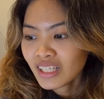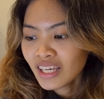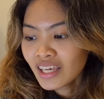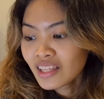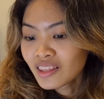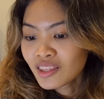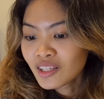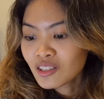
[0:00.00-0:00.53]

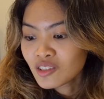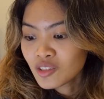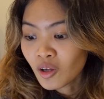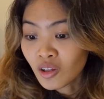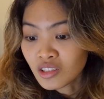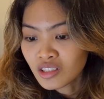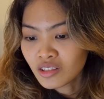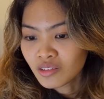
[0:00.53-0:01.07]
And there's
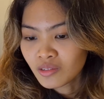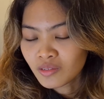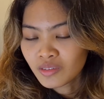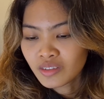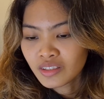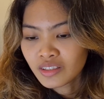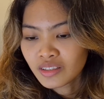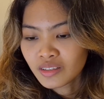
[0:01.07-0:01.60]
also
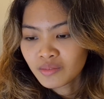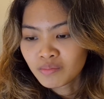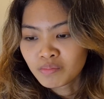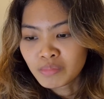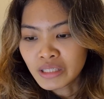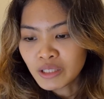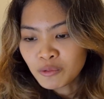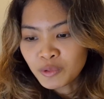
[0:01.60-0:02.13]

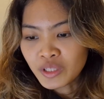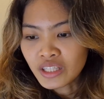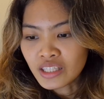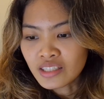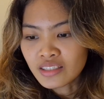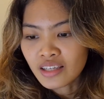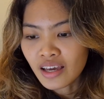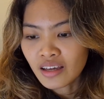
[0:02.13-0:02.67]
me with
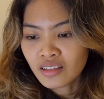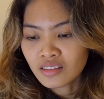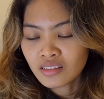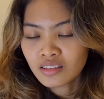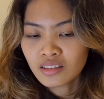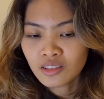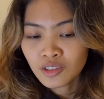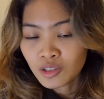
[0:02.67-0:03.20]
these hand
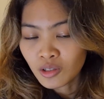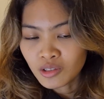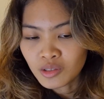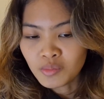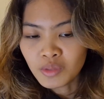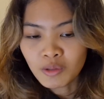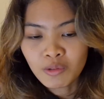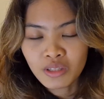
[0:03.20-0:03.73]
there's
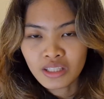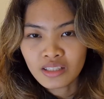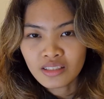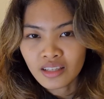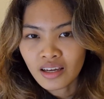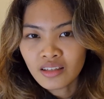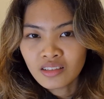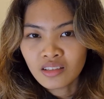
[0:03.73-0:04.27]
also me with these
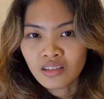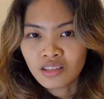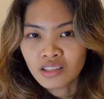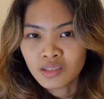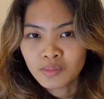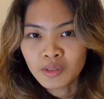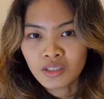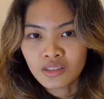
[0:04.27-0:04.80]
hands-on
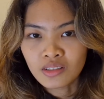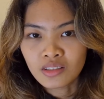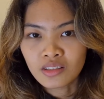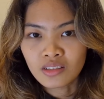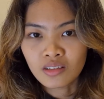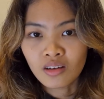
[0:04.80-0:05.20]
experiences